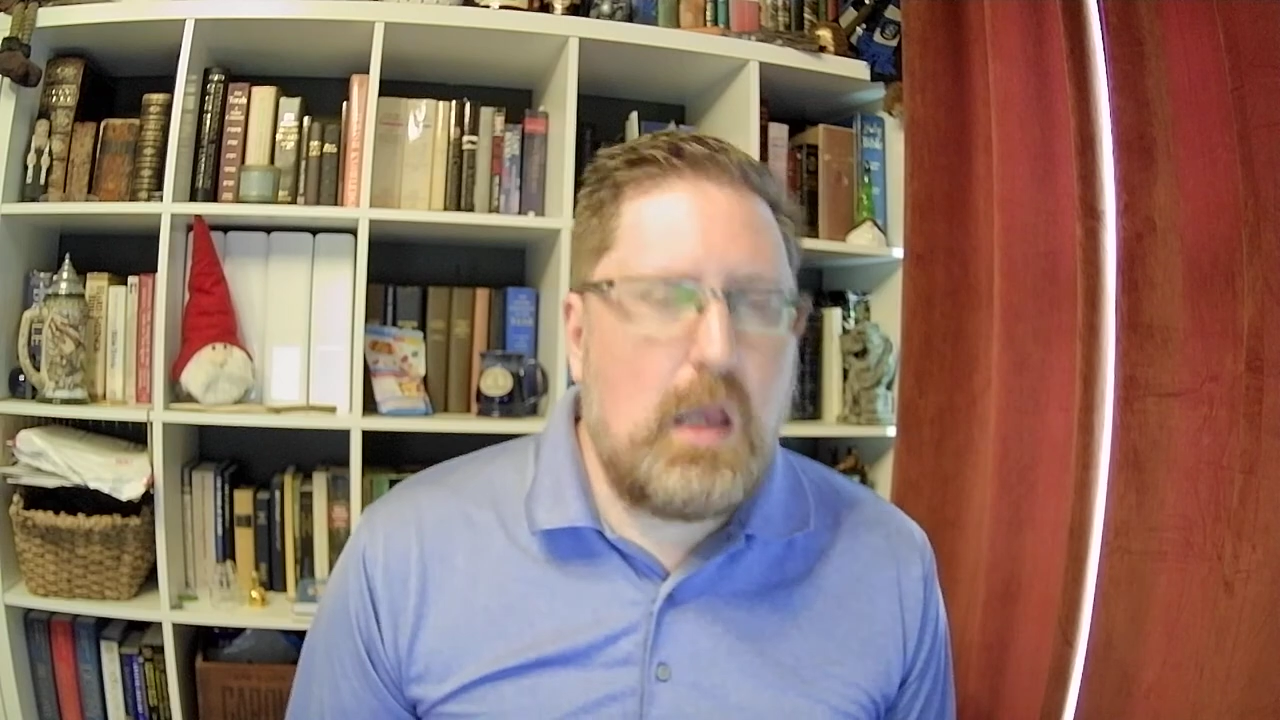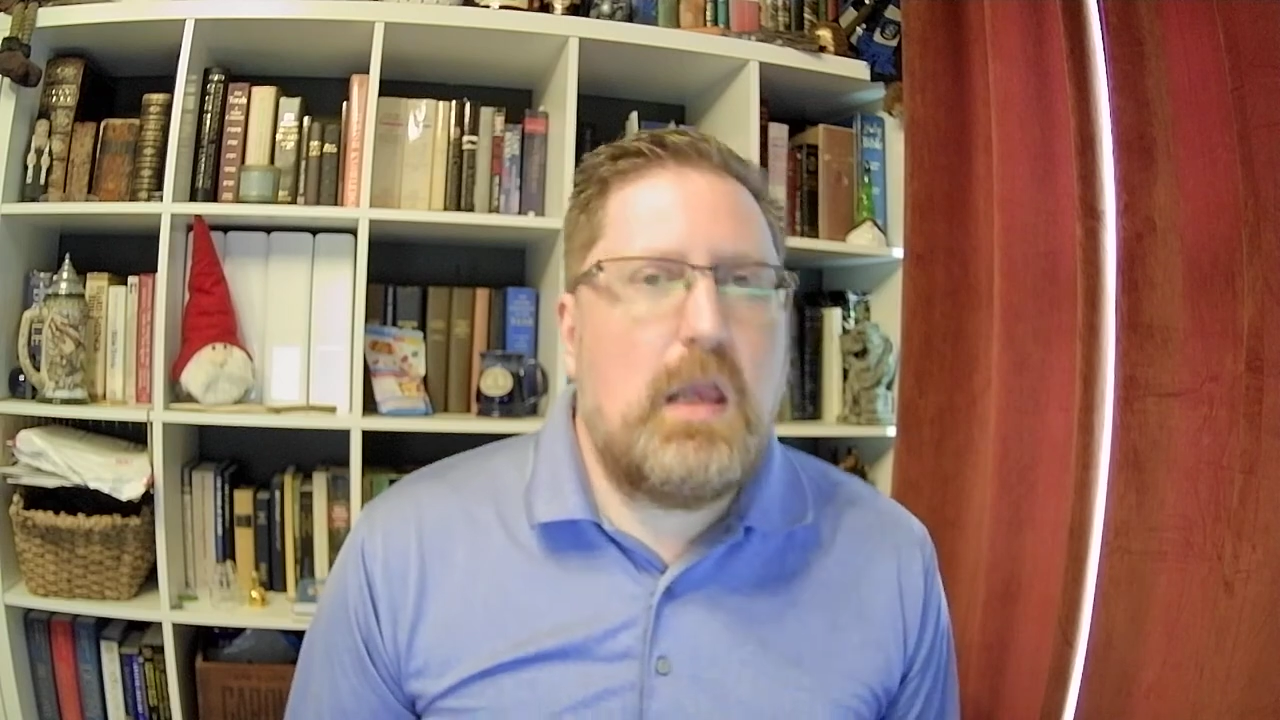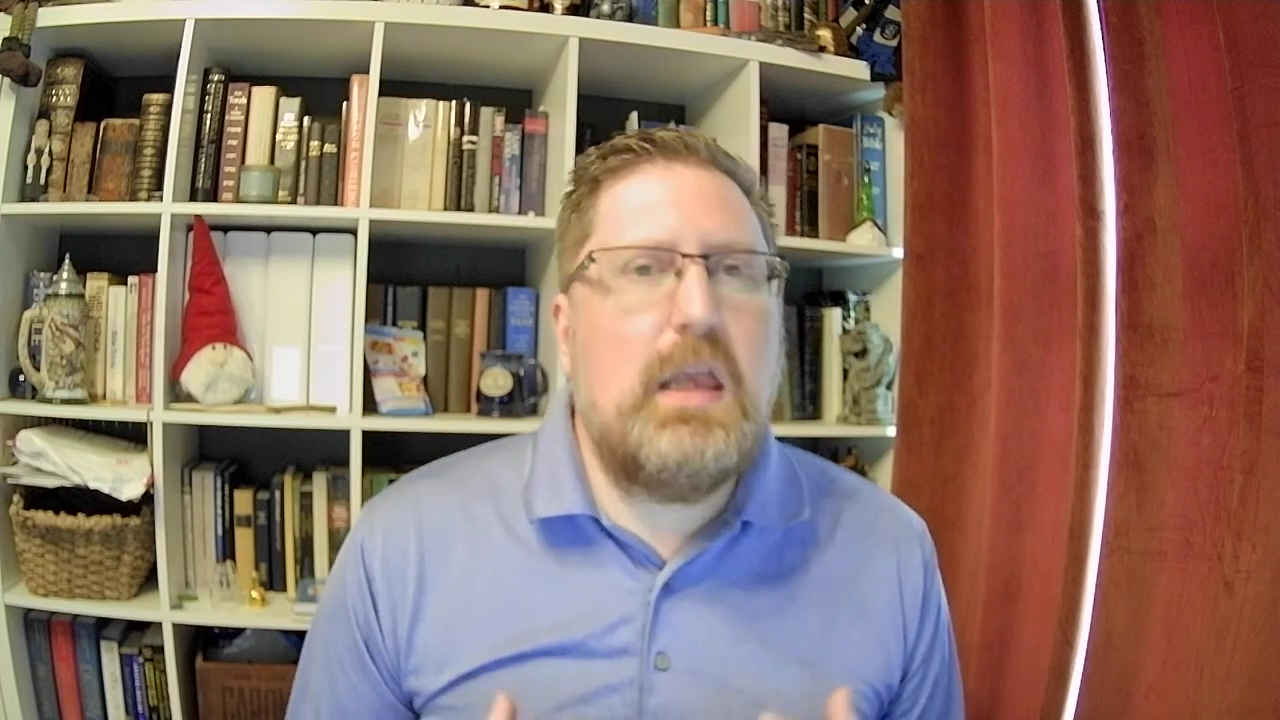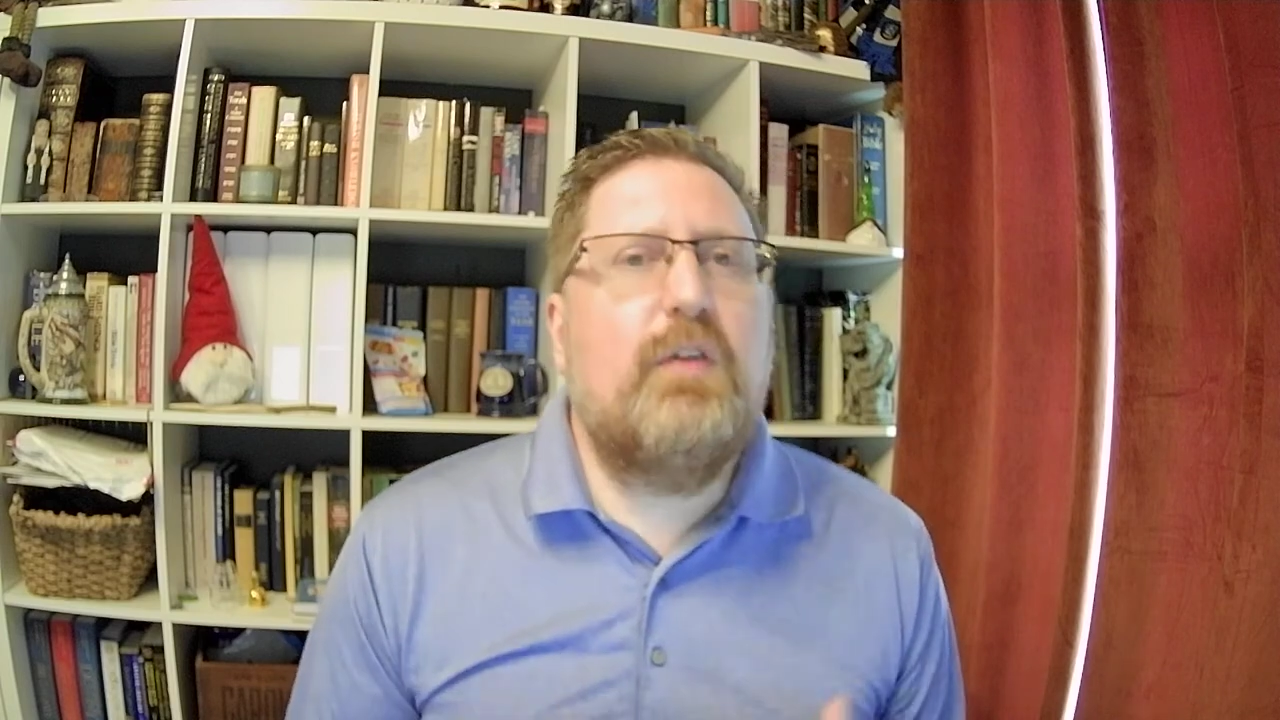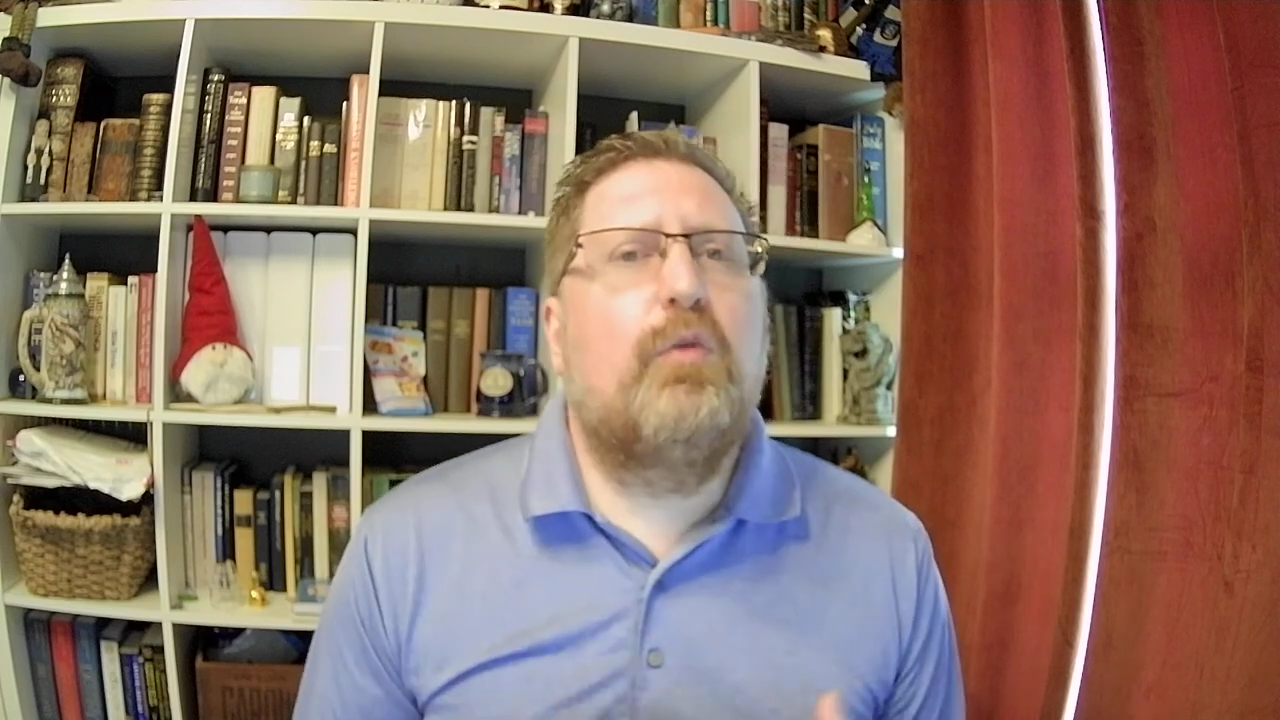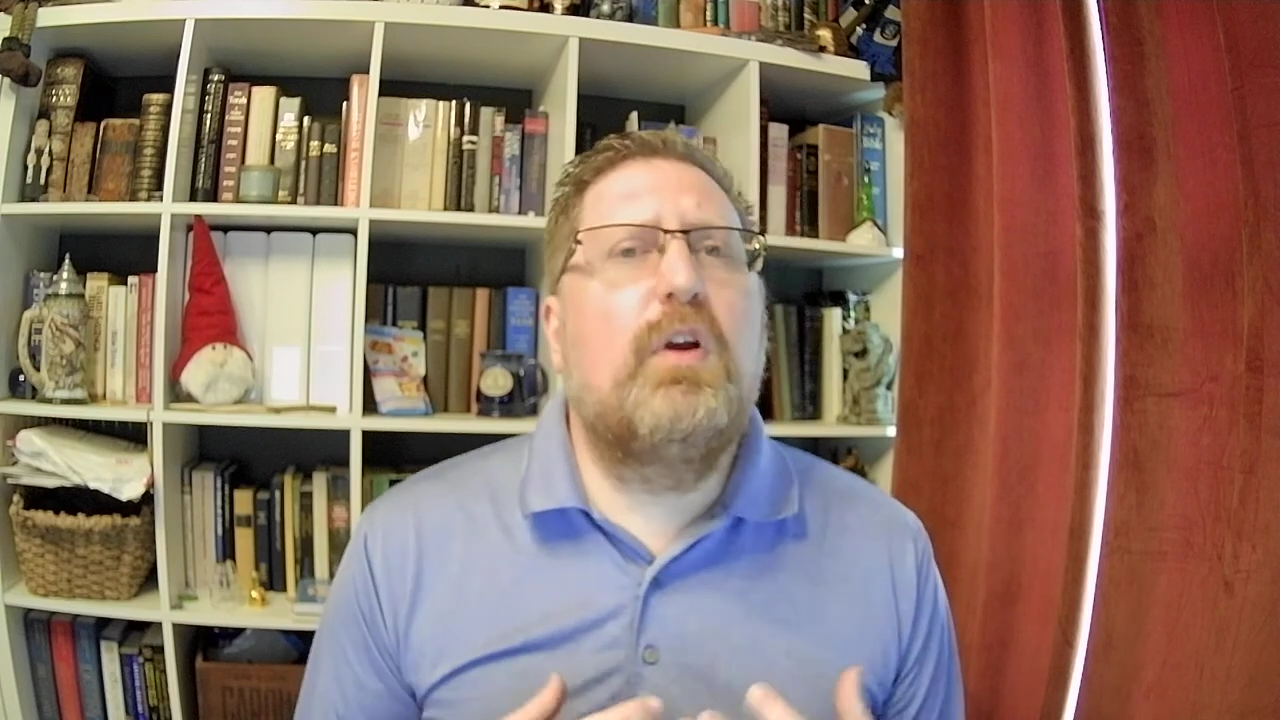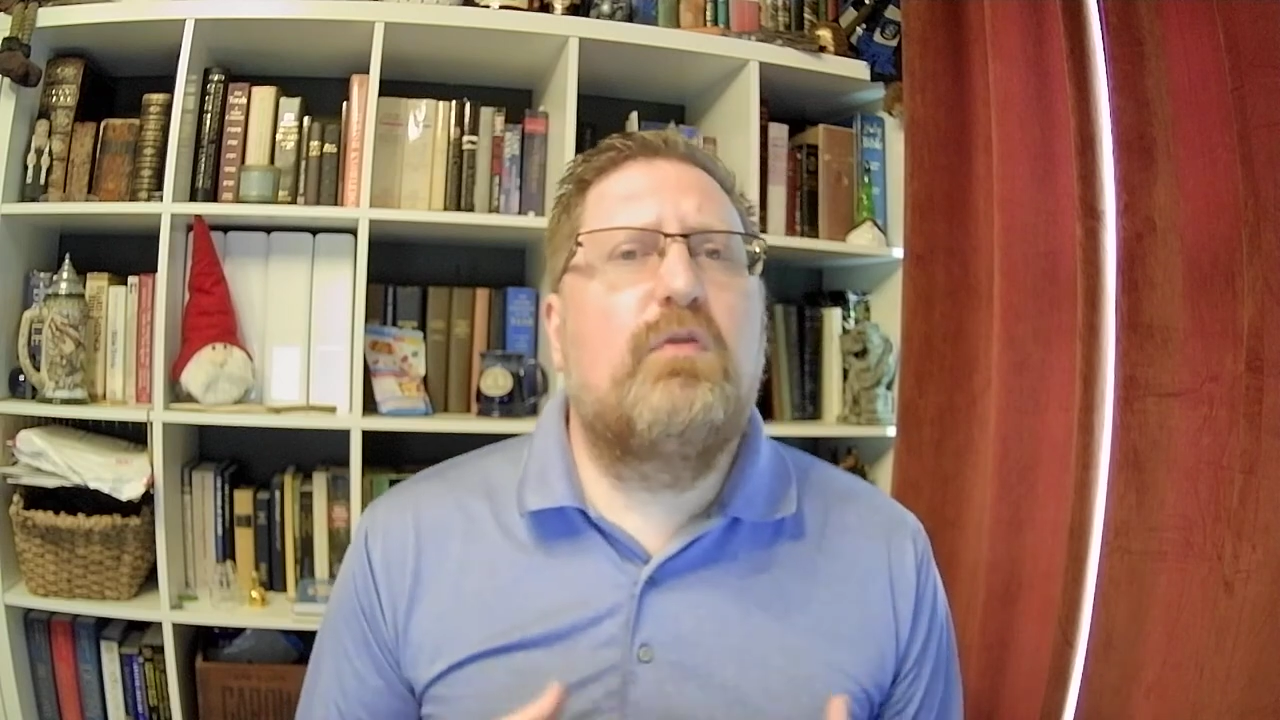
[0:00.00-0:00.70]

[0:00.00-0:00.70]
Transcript: if we've